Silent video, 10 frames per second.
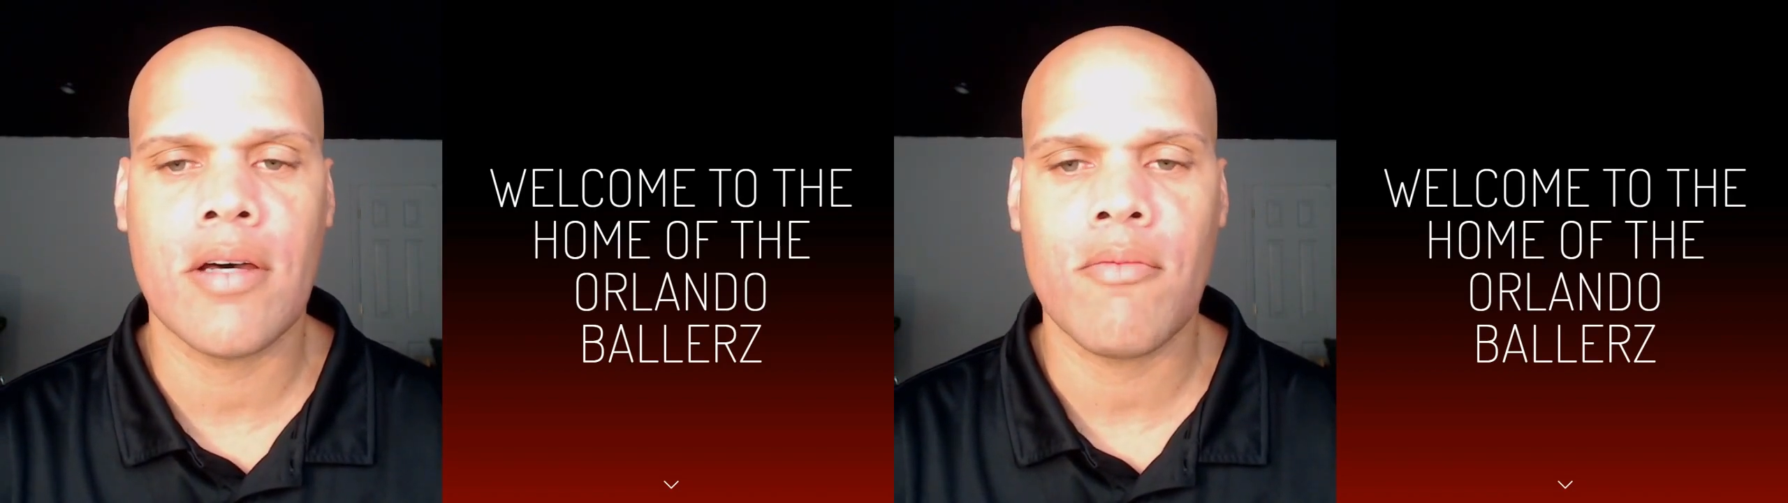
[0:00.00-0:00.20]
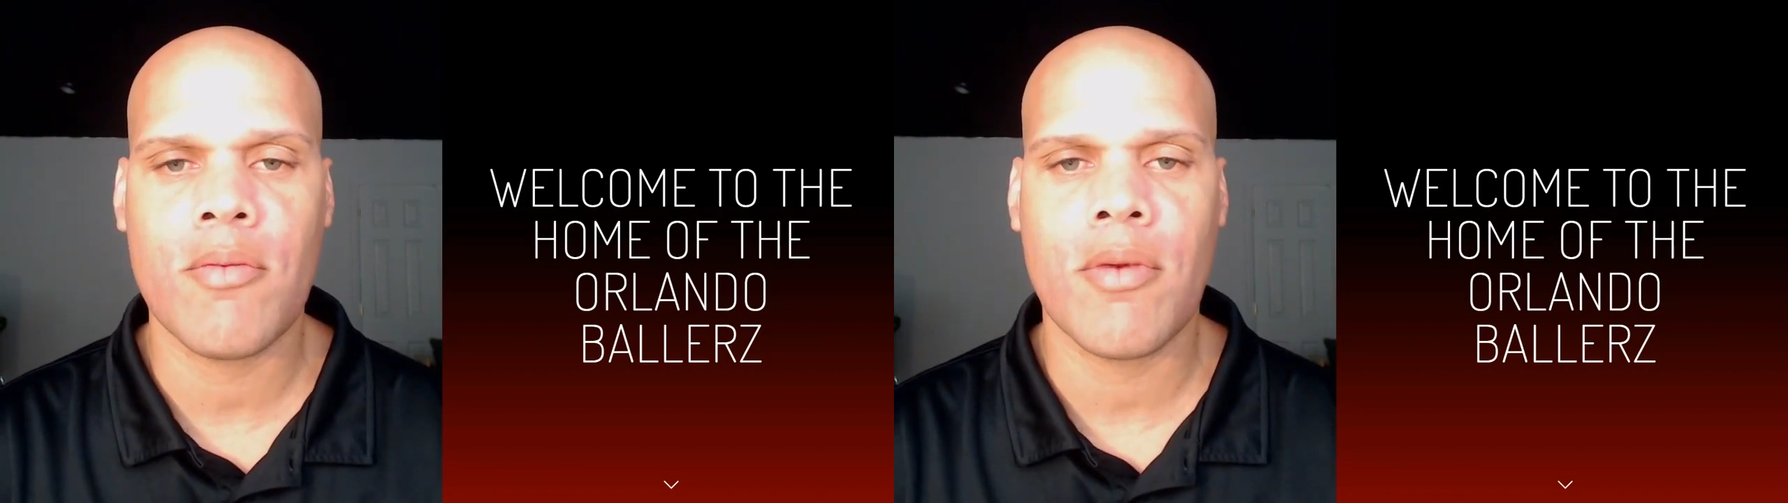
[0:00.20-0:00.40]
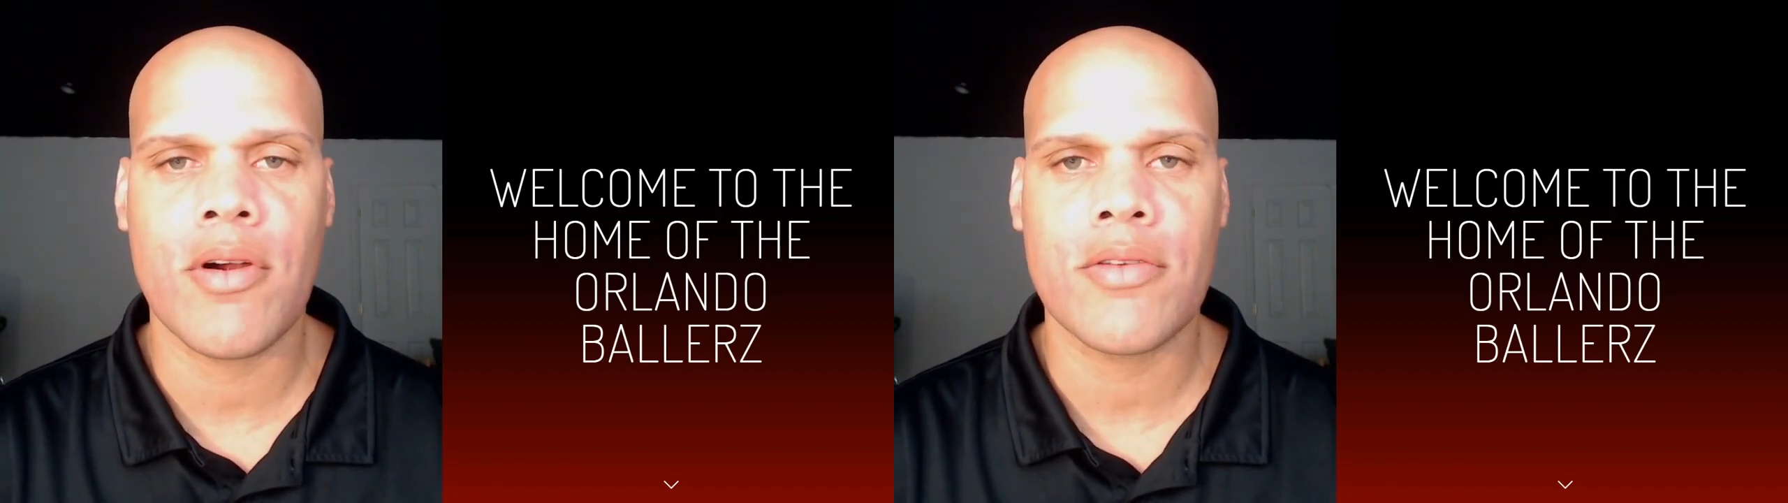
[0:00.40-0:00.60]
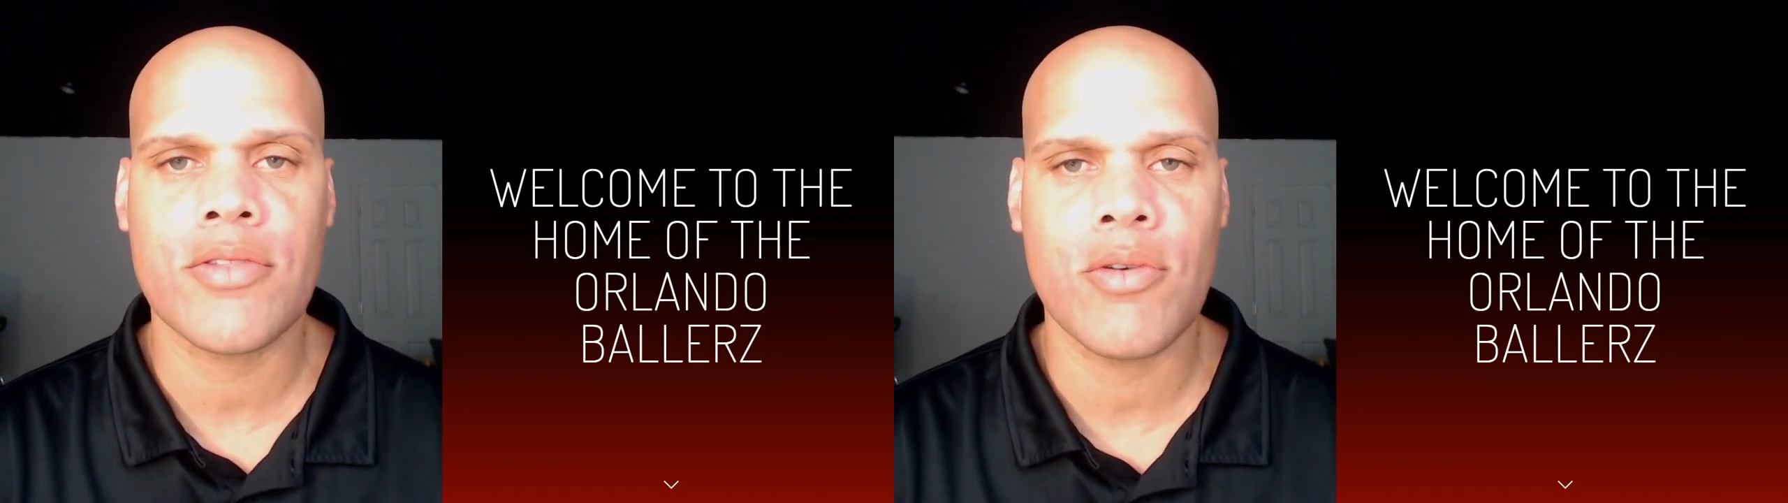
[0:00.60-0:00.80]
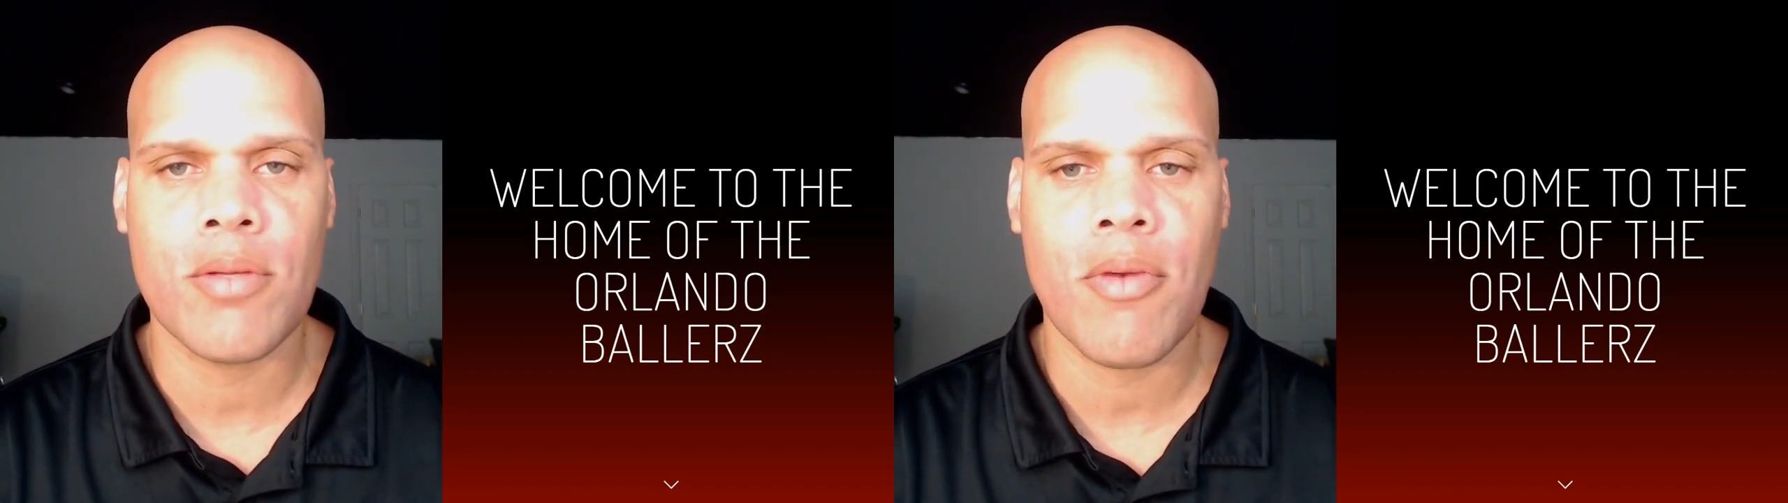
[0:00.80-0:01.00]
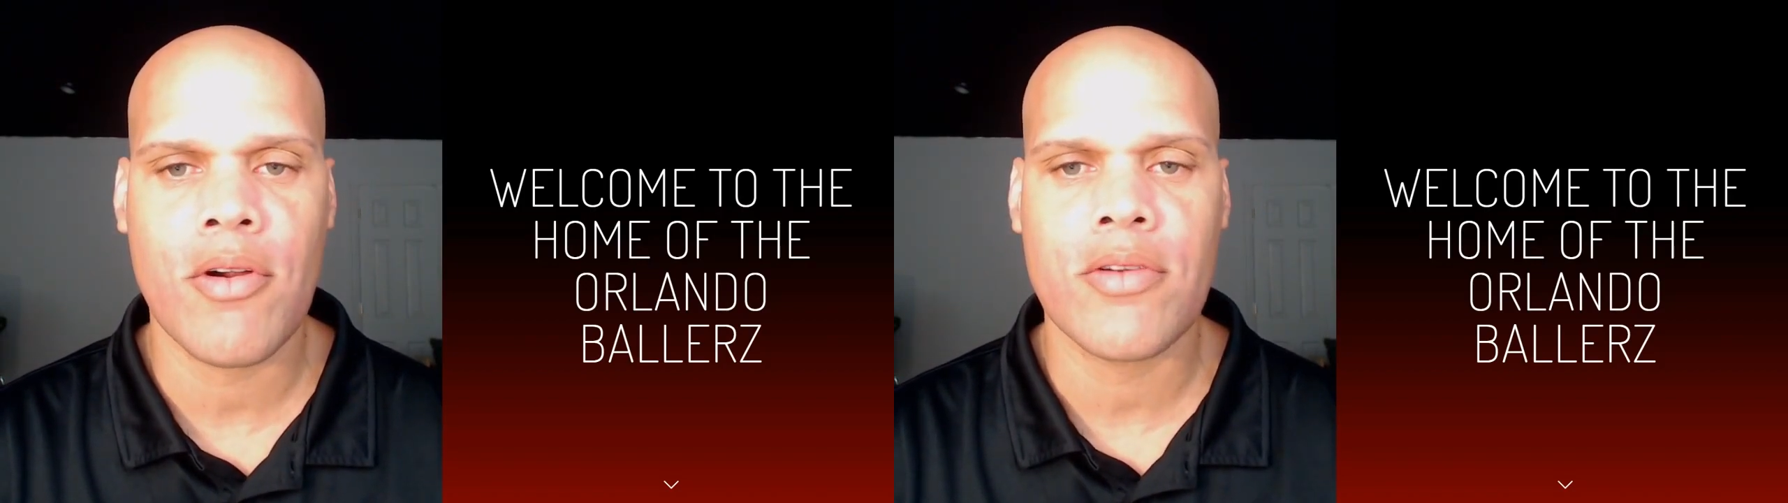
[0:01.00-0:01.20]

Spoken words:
from our Tony Parker